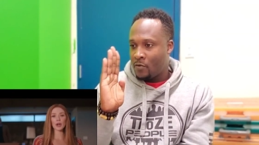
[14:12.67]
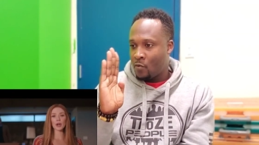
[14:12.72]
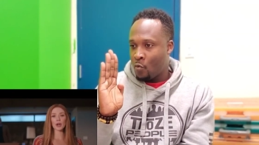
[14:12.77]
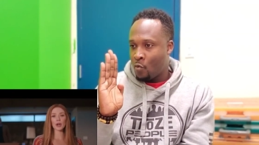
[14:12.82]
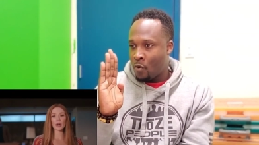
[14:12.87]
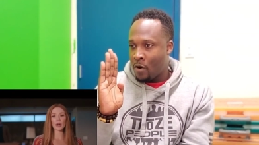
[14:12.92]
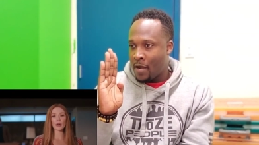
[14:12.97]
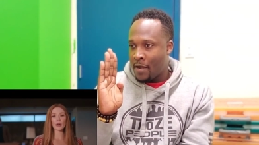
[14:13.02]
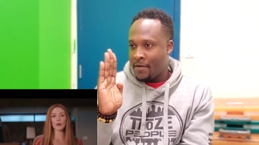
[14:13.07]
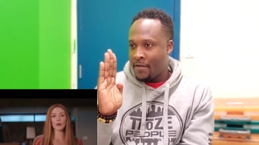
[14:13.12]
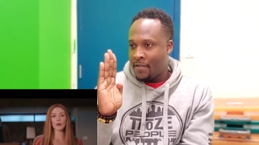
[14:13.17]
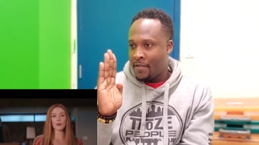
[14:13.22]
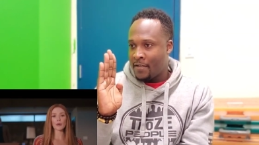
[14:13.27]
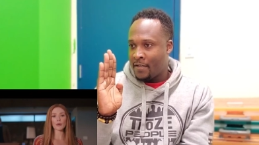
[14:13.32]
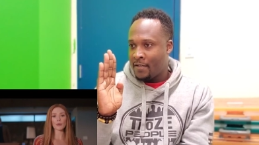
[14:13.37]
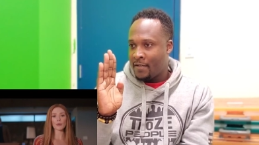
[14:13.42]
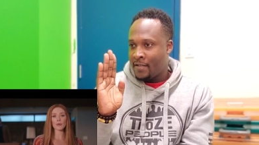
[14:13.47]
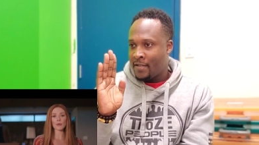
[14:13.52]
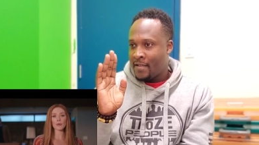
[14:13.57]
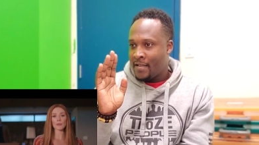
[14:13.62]

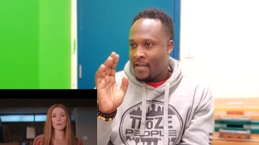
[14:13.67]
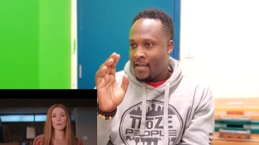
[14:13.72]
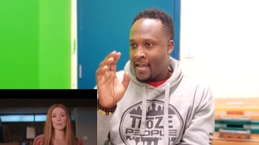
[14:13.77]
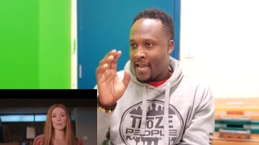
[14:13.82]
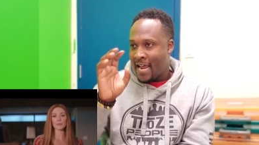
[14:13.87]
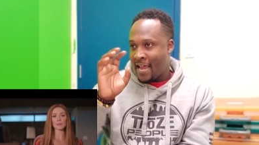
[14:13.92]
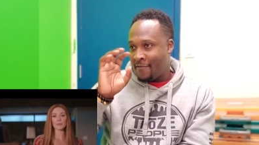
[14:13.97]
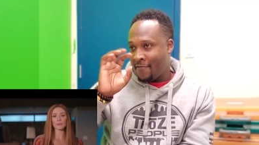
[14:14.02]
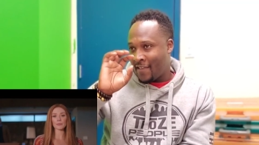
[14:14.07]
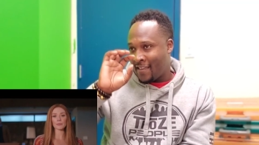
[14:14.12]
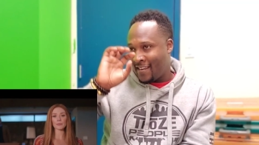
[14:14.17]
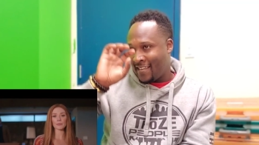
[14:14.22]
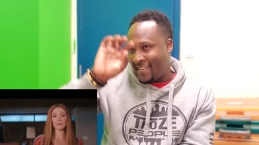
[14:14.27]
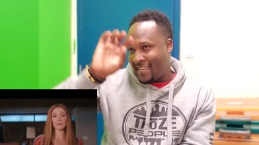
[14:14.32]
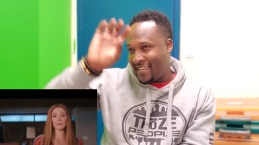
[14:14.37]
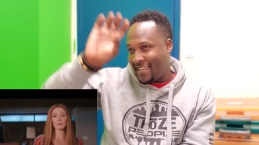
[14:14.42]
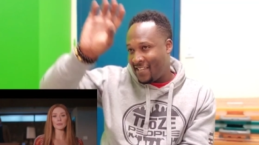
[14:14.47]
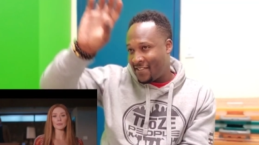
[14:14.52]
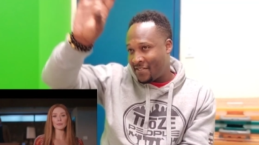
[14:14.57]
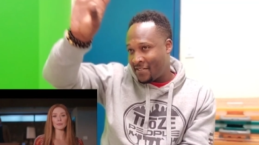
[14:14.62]
Wanda, and then
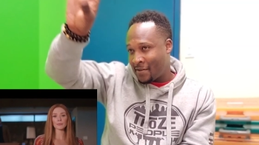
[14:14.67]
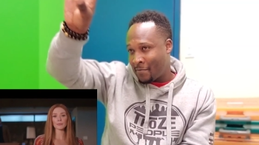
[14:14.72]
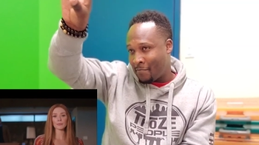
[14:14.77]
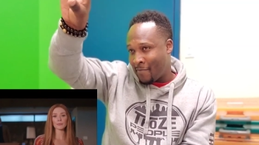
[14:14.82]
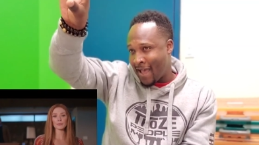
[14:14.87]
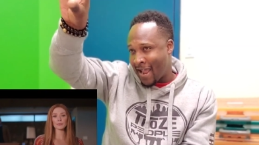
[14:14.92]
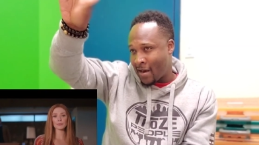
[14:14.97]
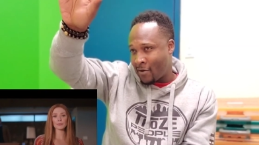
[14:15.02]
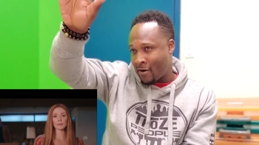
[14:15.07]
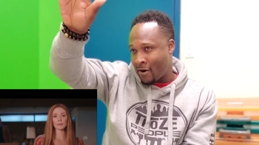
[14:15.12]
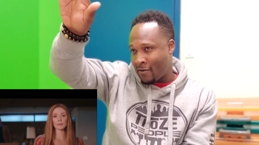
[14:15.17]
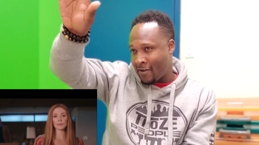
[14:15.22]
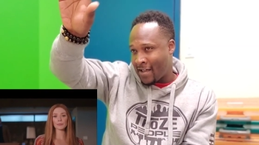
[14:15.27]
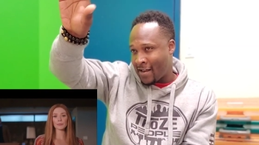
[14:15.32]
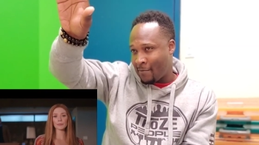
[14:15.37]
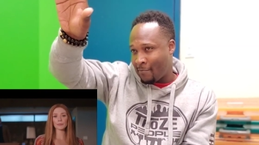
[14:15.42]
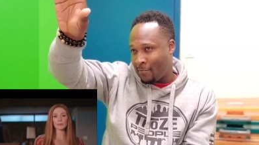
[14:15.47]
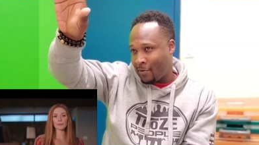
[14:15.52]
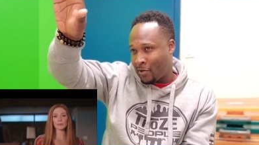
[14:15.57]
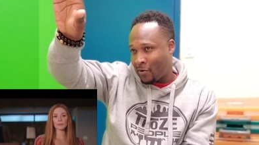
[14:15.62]
he's in the background
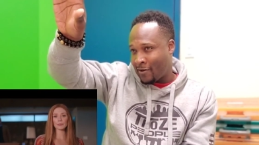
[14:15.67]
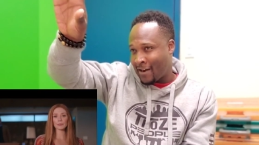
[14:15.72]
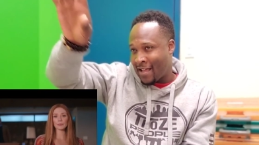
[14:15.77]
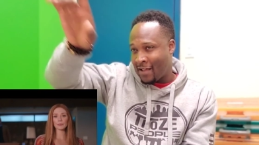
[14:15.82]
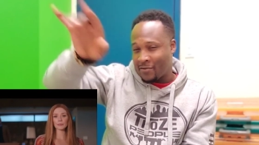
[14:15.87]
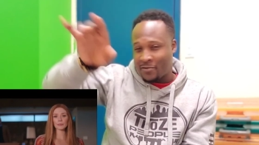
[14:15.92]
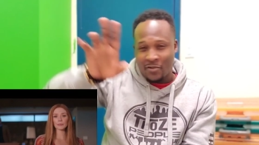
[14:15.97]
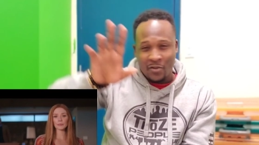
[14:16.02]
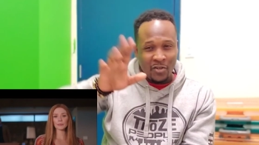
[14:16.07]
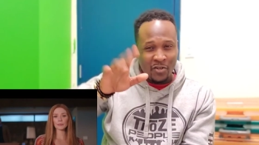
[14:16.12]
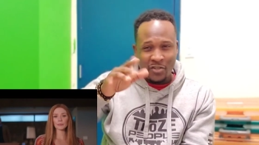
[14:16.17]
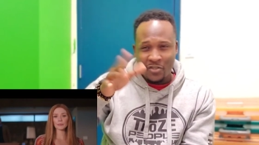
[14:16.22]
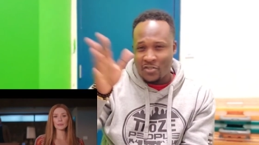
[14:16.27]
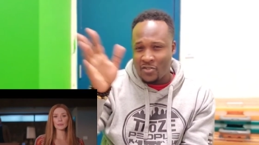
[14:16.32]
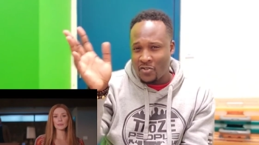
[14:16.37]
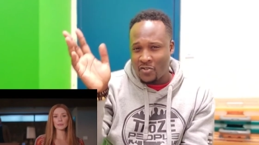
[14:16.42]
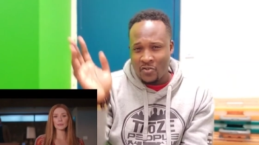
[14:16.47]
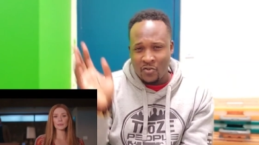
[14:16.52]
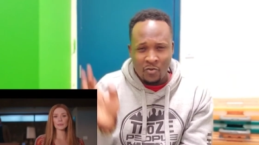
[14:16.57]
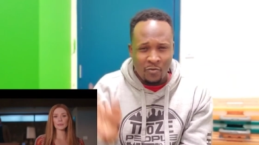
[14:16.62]
kind of blurred out, so you
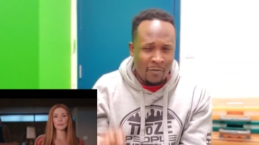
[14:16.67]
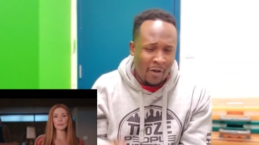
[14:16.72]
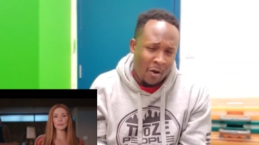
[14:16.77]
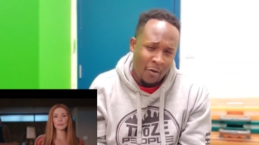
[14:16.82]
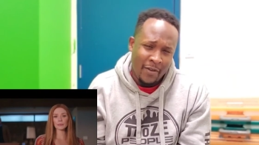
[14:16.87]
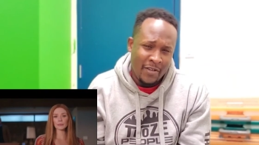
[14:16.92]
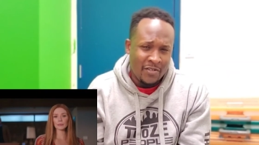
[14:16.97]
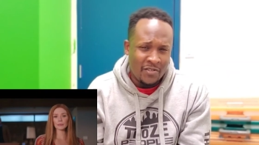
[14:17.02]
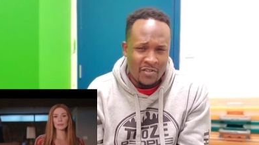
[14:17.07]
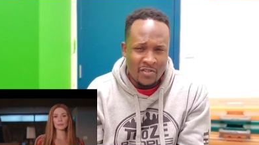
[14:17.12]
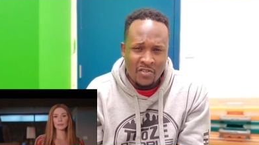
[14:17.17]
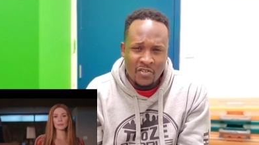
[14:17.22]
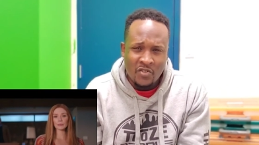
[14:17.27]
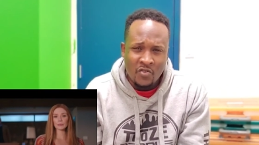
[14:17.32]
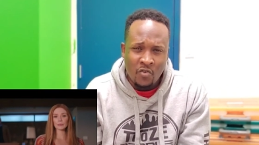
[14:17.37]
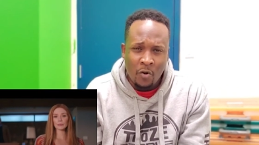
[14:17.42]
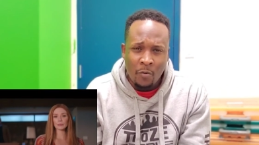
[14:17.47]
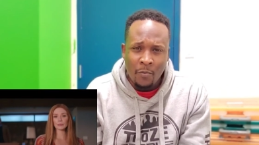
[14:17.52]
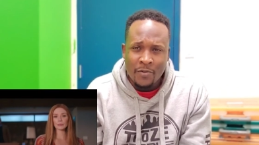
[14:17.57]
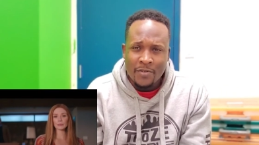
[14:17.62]
just assume, oh, he's just
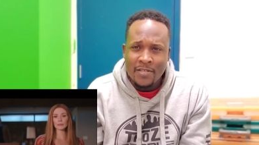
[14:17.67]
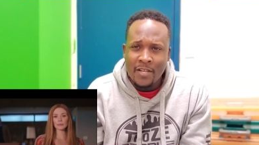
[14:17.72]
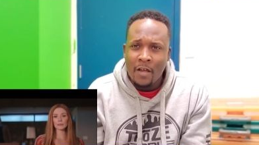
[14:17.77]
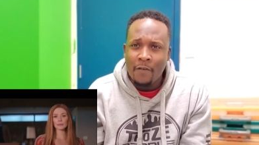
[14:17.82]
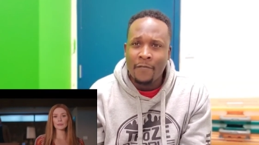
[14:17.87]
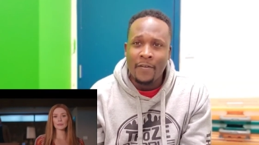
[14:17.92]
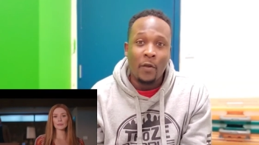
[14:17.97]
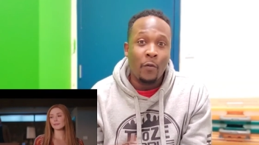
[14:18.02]
his normal self.